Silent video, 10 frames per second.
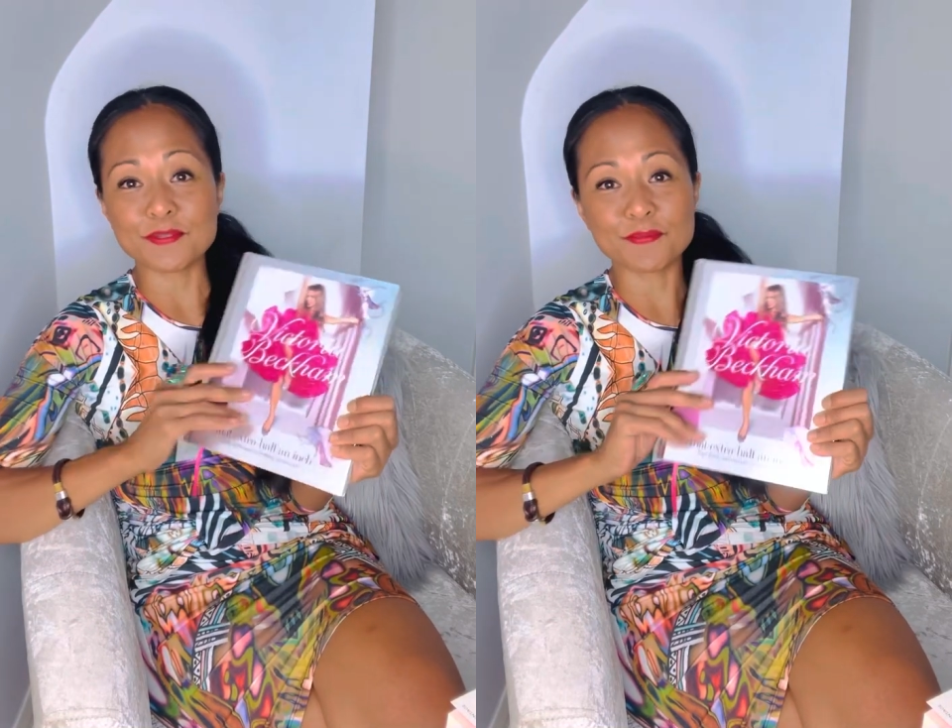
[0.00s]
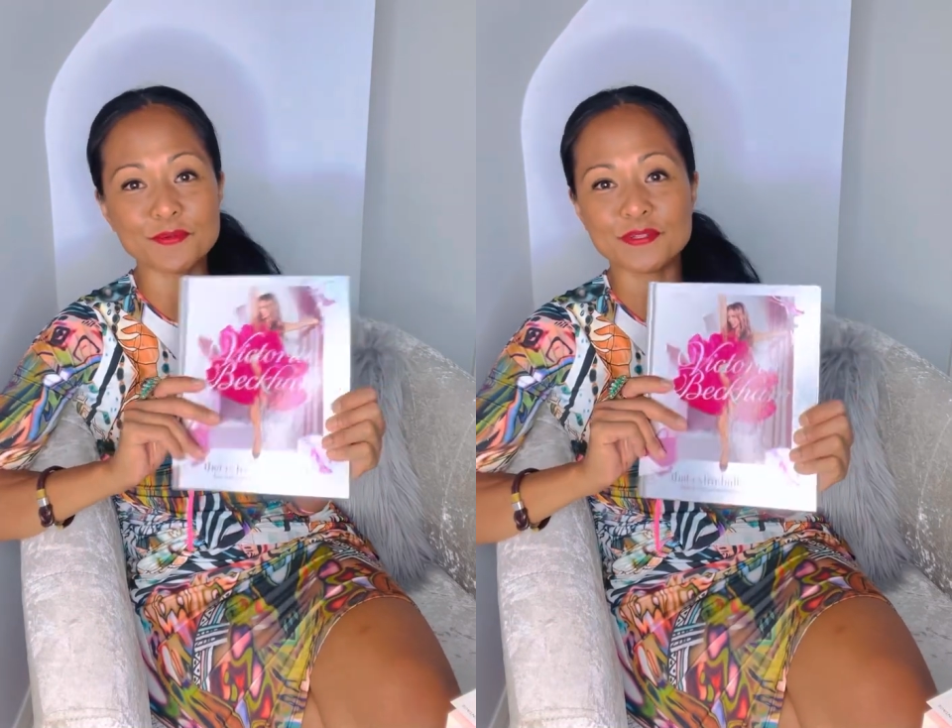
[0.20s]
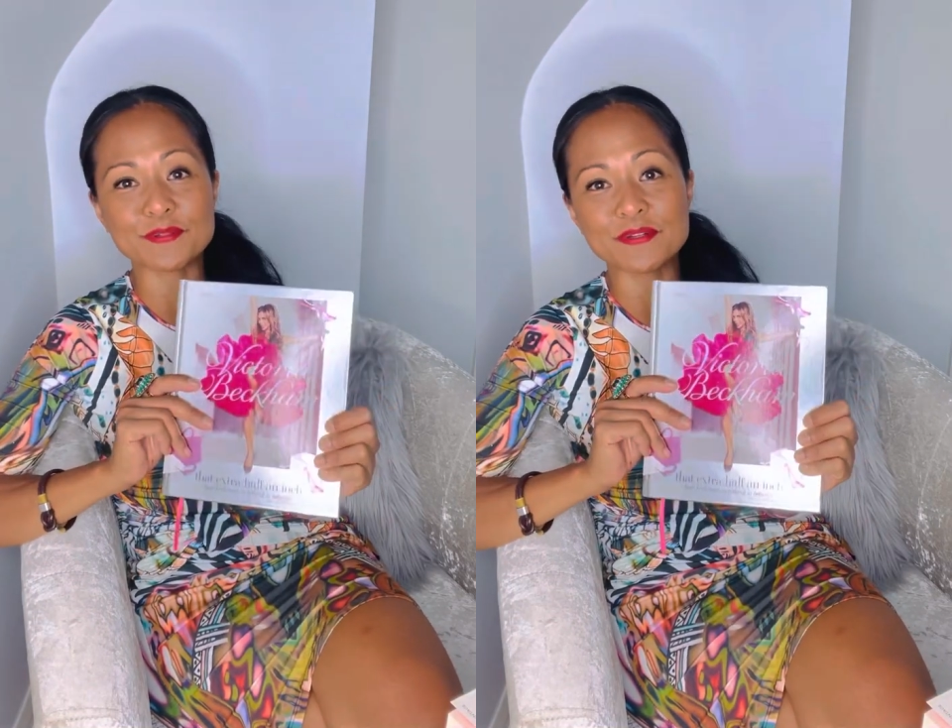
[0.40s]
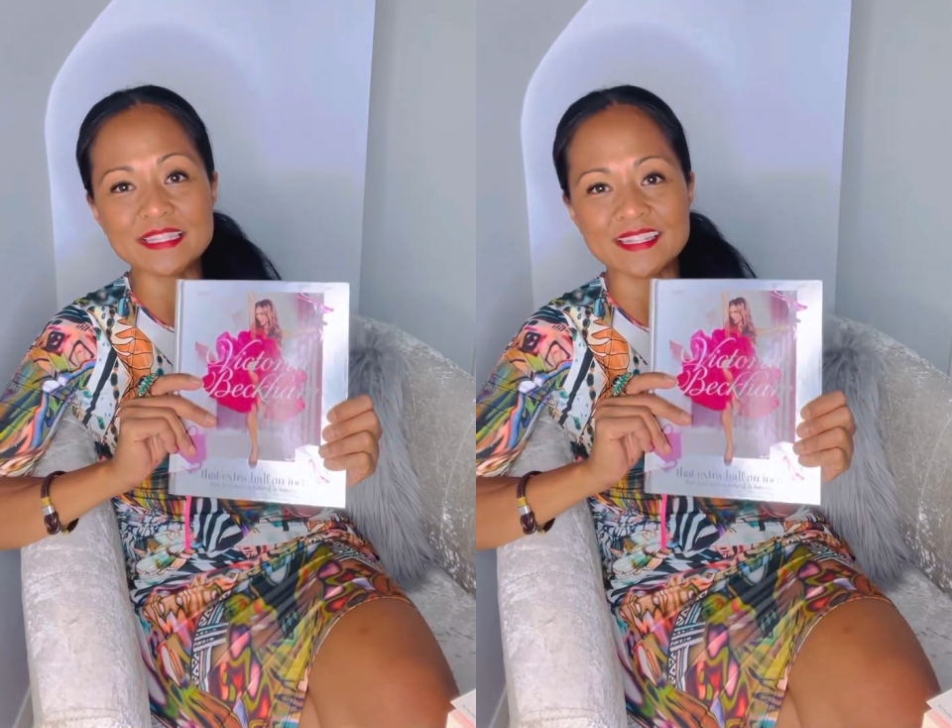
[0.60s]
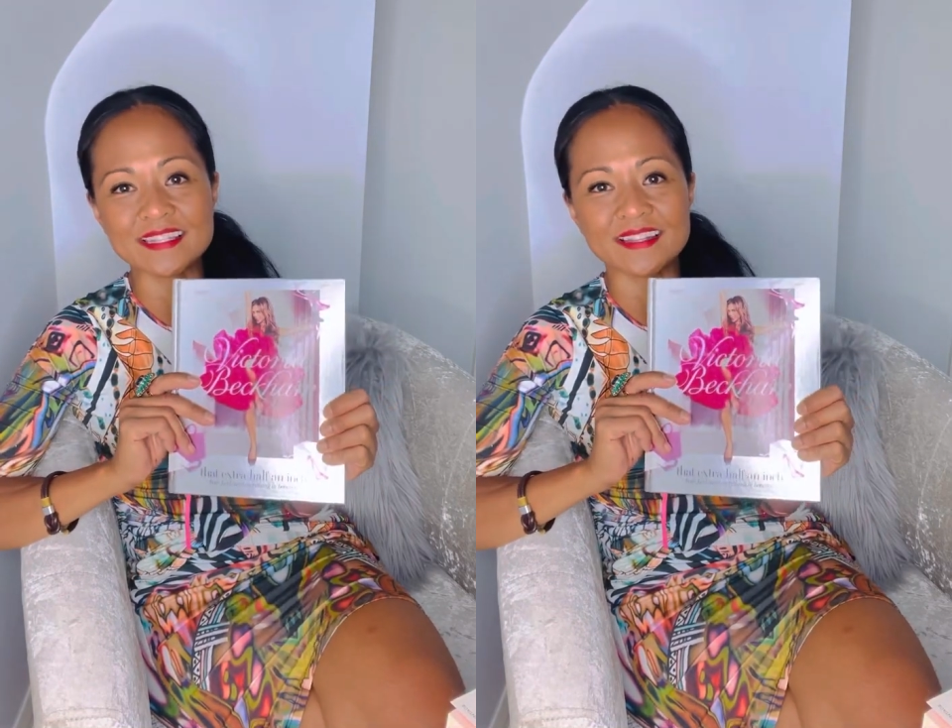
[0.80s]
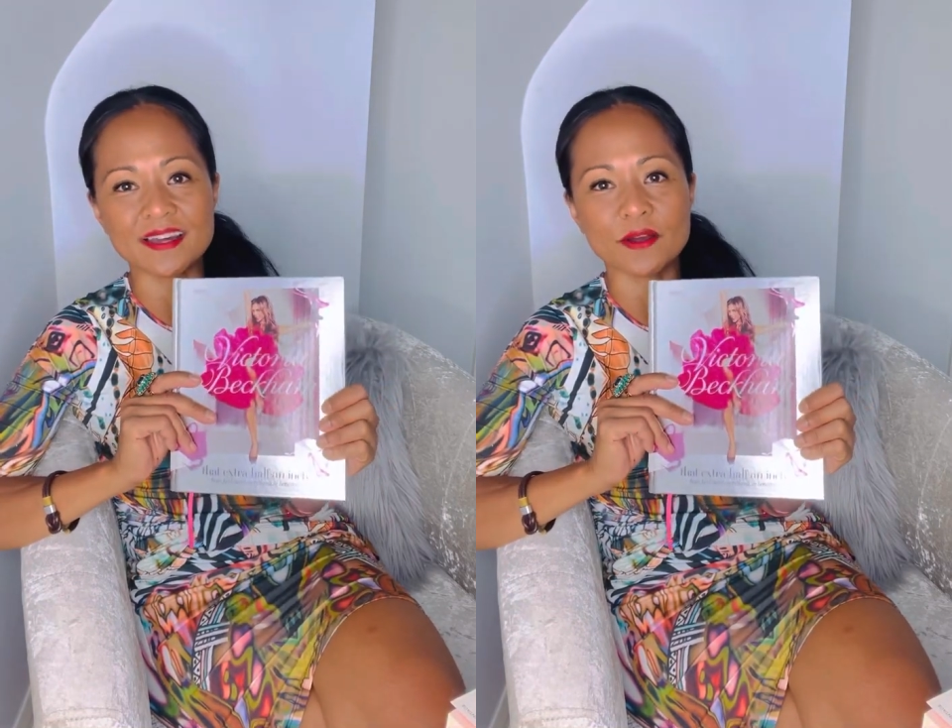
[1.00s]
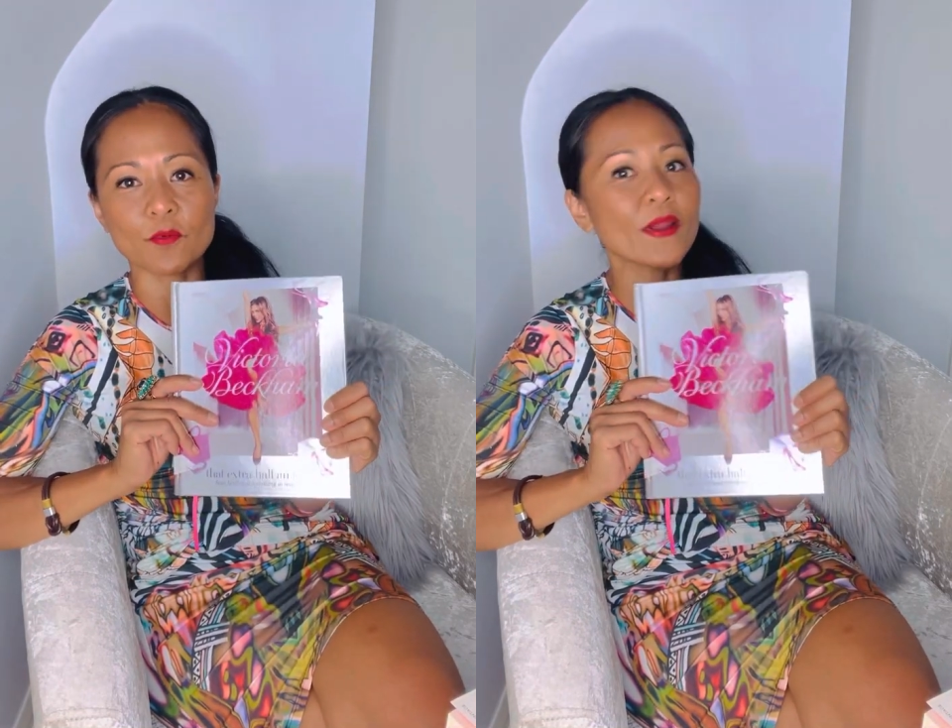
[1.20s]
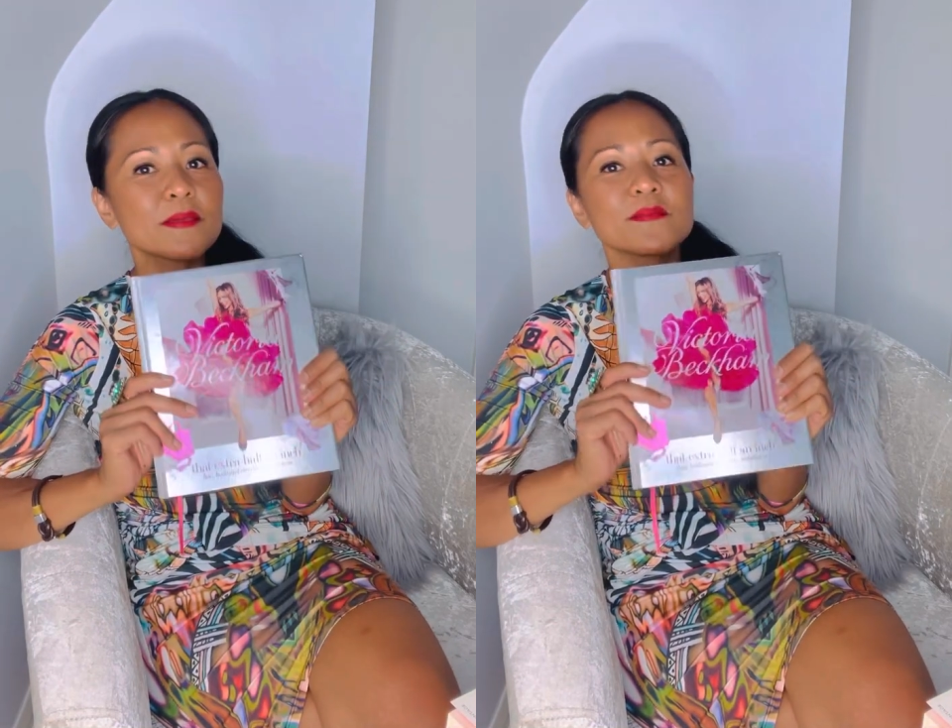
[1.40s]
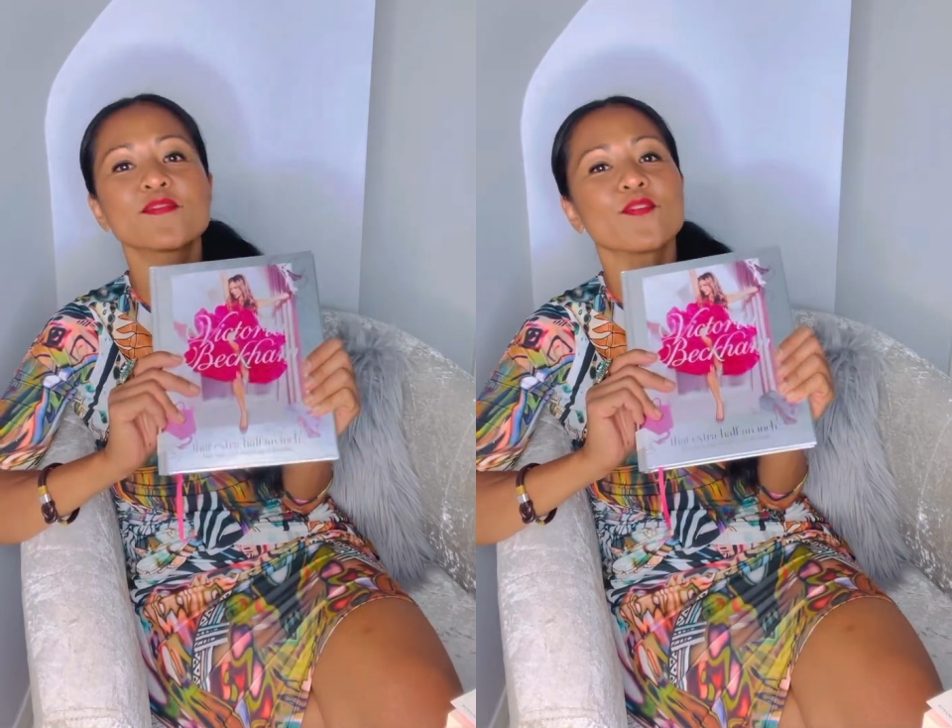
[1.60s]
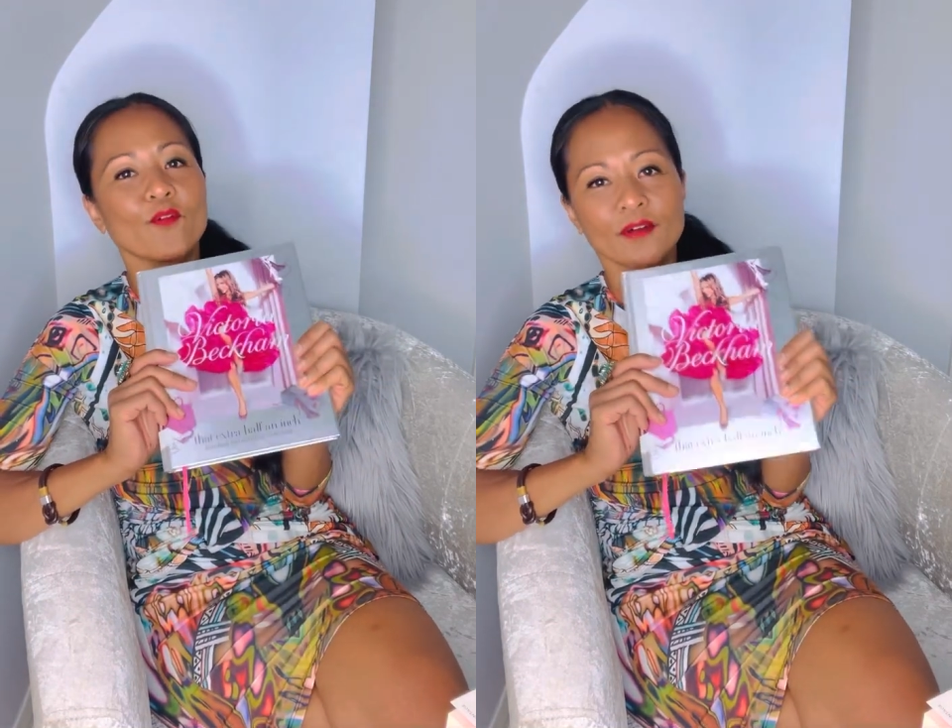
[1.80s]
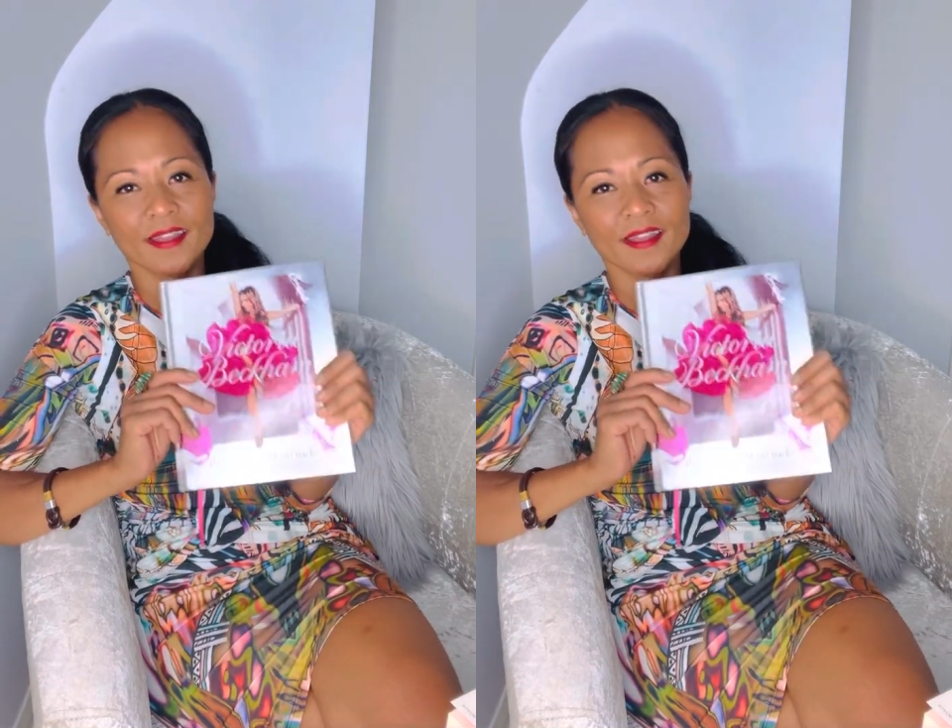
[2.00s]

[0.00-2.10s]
book was written way before